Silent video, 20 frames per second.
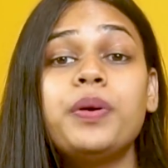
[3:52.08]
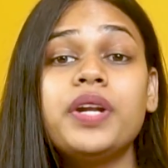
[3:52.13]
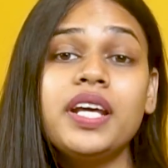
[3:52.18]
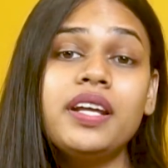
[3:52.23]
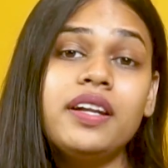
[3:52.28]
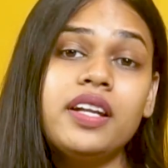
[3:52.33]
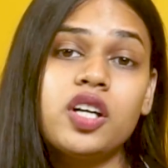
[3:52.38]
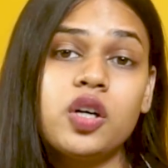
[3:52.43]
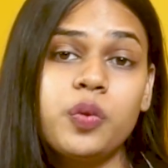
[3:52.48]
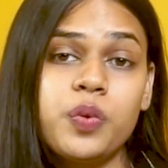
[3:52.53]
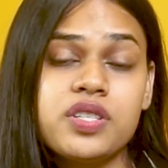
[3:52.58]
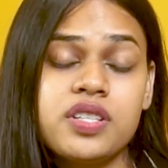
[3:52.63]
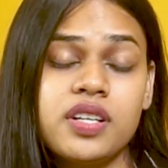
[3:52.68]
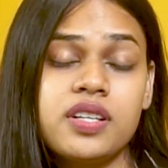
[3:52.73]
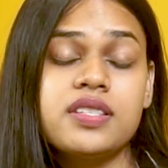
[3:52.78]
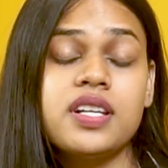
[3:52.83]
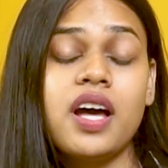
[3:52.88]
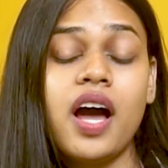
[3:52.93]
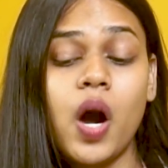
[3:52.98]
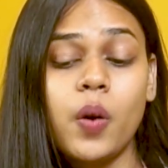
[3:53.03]

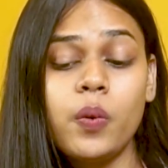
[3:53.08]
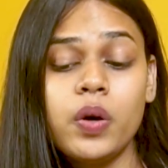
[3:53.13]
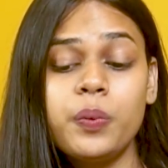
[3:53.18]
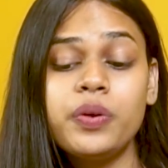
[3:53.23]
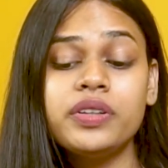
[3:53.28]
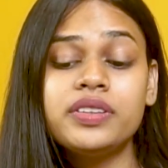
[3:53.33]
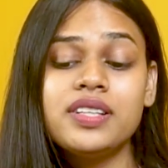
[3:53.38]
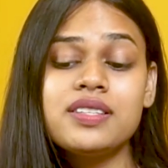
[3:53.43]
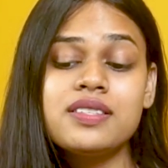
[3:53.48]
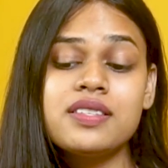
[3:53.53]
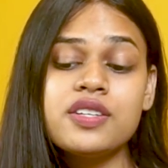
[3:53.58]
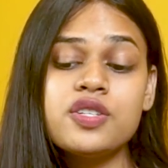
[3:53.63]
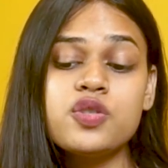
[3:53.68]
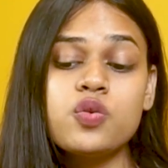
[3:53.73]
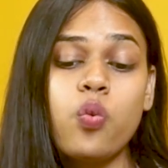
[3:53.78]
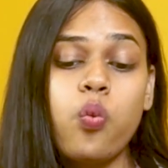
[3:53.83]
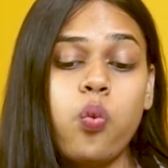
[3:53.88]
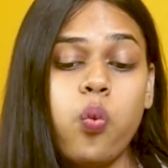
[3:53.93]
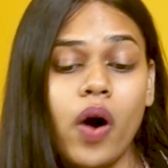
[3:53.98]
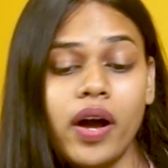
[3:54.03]
prerequisites, however, this is
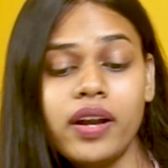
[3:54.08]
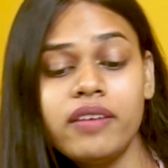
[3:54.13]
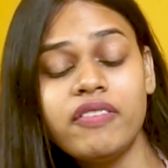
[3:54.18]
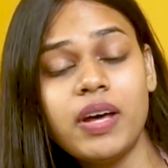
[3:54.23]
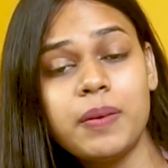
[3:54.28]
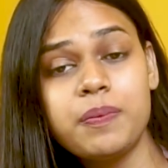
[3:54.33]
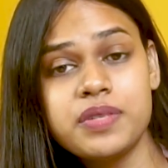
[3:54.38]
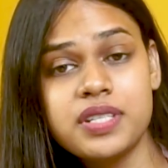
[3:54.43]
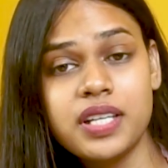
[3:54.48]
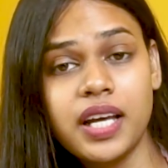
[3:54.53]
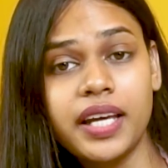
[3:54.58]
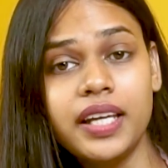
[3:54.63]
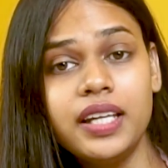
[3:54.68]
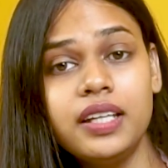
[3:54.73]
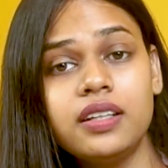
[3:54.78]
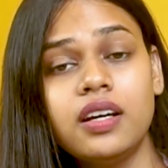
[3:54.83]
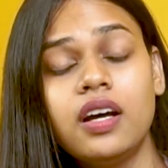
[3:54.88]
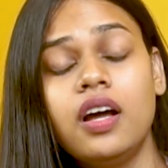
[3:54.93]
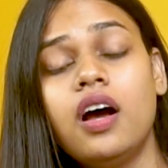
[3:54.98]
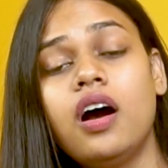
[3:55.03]
one
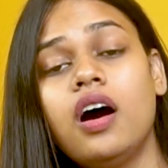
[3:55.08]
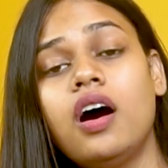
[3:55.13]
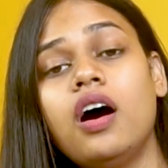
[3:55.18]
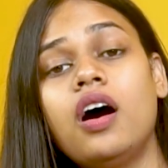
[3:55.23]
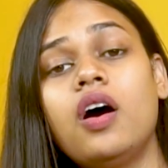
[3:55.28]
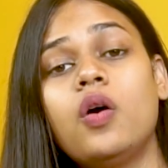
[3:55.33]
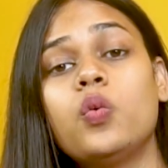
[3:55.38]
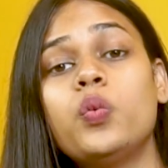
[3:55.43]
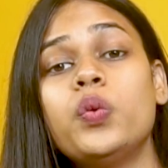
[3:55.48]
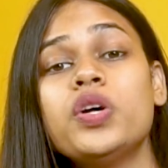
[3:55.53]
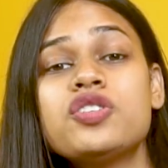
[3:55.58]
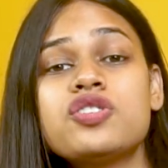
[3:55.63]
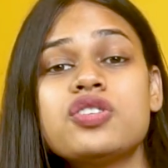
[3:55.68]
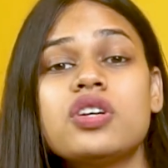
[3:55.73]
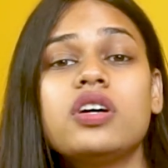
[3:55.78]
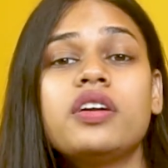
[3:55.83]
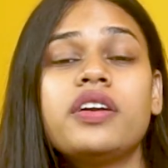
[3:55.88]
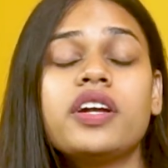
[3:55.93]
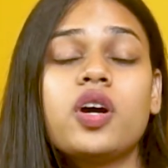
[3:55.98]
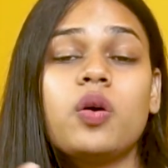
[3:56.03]
website which
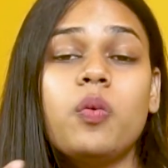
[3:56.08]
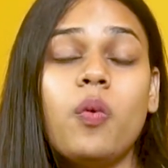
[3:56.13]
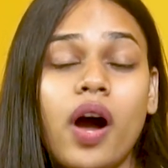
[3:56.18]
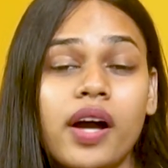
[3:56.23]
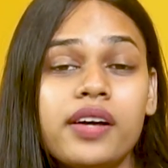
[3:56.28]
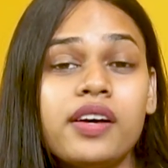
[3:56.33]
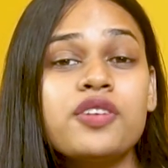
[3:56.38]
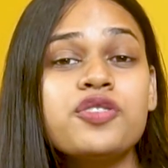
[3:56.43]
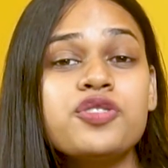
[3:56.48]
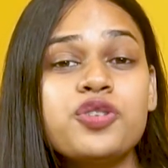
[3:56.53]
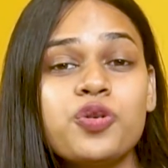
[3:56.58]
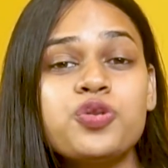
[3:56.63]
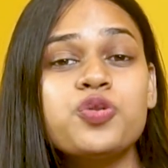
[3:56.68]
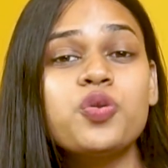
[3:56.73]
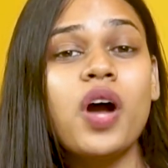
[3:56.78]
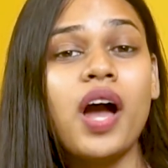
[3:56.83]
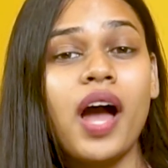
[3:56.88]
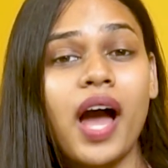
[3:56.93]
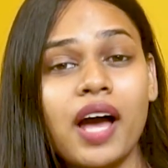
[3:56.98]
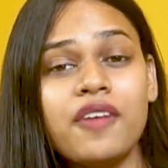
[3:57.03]
requires you to
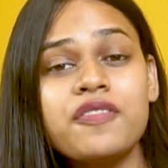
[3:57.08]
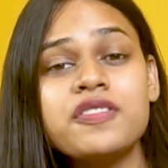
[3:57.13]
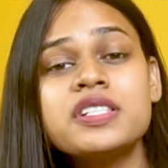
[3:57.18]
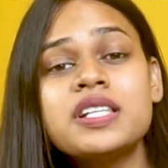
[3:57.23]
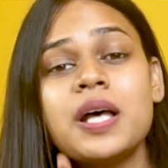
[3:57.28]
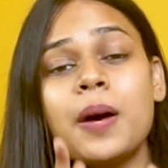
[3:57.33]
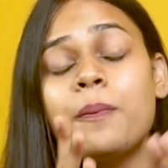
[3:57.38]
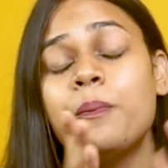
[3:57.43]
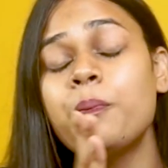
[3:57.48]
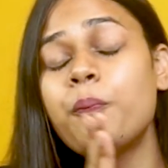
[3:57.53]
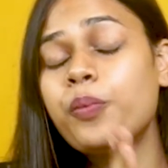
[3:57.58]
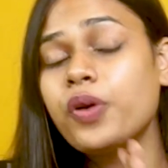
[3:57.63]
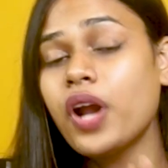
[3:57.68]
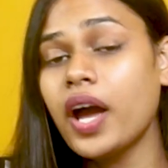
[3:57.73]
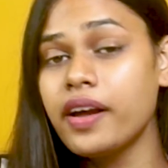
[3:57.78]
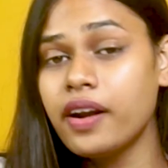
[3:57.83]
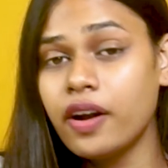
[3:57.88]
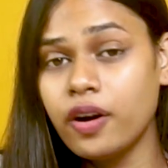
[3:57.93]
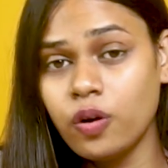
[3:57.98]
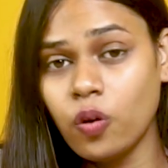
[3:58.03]
have some
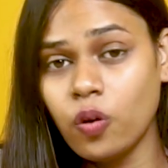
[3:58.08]
prior